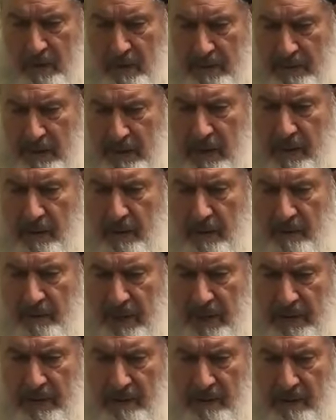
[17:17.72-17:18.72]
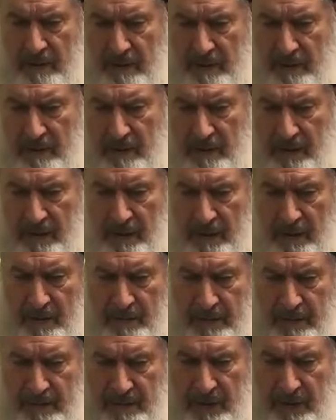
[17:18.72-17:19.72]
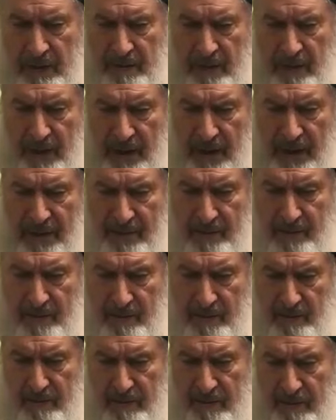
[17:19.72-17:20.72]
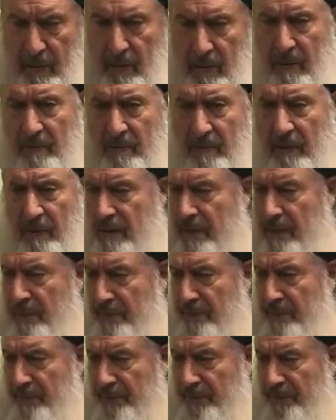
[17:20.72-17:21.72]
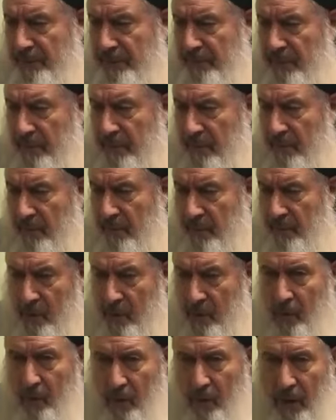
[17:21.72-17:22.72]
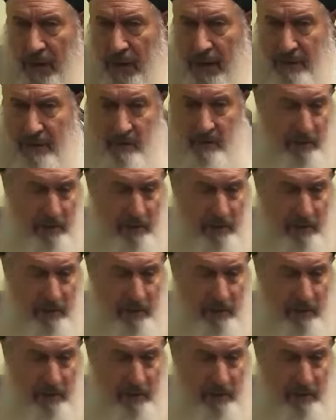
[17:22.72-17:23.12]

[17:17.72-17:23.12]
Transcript: And Arafat, they say the Hajj is Arafat. The whole Hajj is